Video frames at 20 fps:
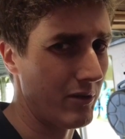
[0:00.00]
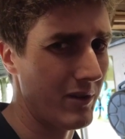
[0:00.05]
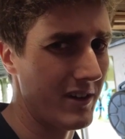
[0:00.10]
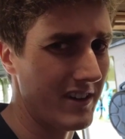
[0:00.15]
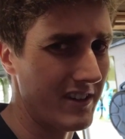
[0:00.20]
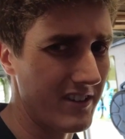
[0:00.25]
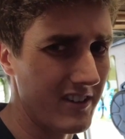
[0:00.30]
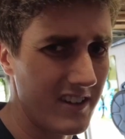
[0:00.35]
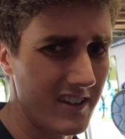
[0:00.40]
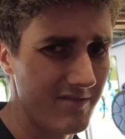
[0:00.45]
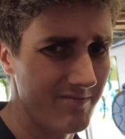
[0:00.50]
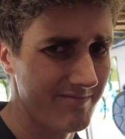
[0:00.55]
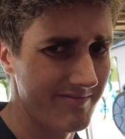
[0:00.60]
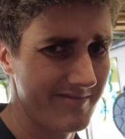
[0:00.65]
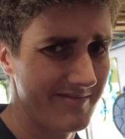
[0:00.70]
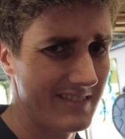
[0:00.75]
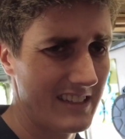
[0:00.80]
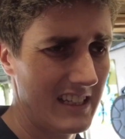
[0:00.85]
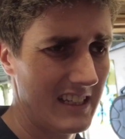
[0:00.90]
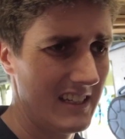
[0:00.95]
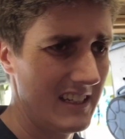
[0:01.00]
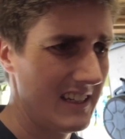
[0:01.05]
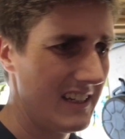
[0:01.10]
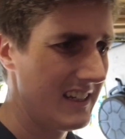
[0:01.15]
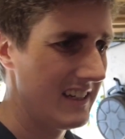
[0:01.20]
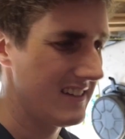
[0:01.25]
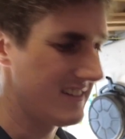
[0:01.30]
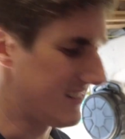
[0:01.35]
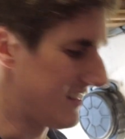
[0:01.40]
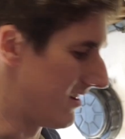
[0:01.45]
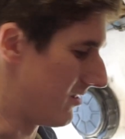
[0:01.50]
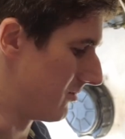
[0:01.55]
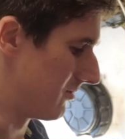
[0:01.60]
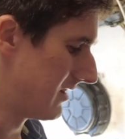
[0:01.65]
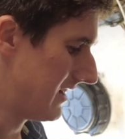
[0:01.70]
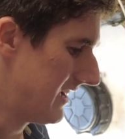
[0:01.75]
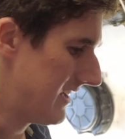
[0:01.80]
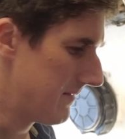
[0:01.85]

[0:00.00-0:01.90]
quid. So